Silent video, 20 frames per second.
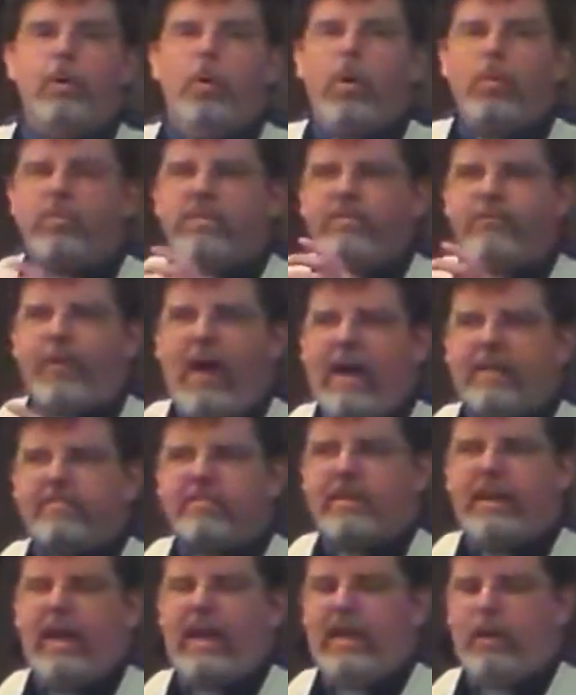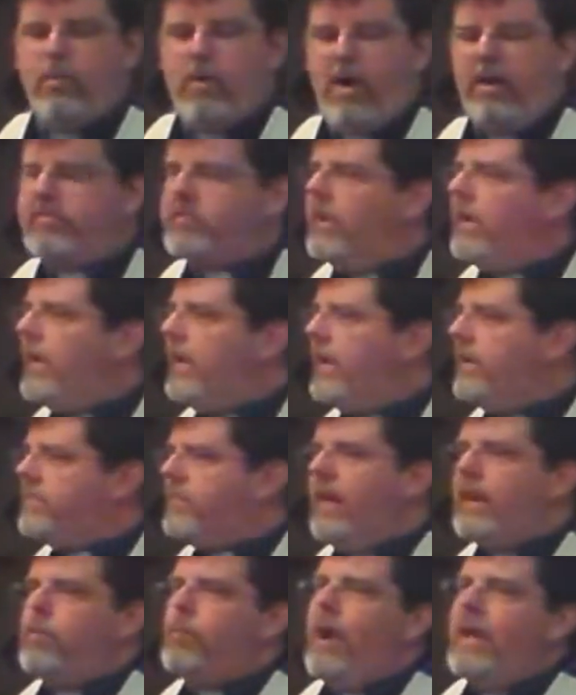What was fascinating is
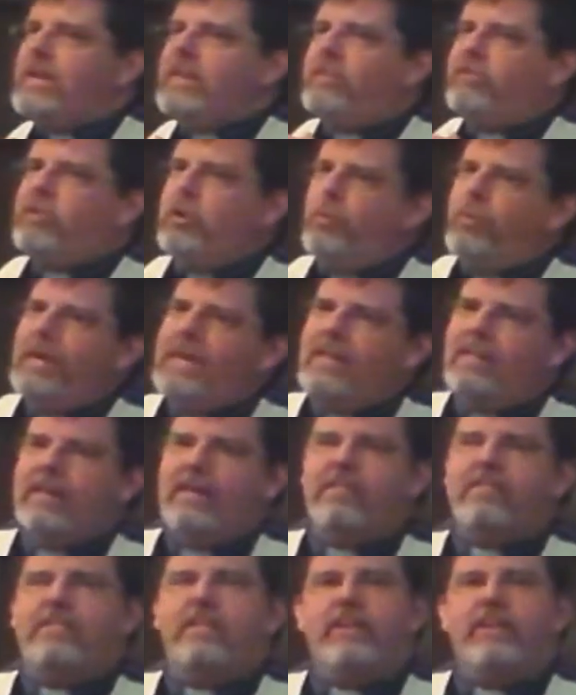that when doing this,